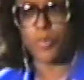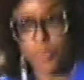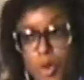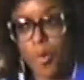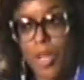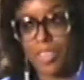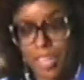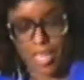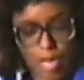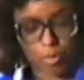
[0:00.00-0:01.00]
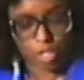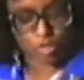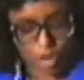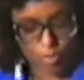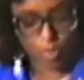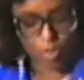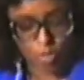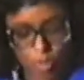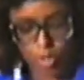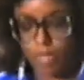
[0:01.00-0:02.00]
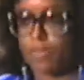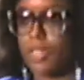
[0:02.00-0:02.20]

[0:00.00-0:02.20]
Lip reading: knowing that, I'm going to try to be real brief.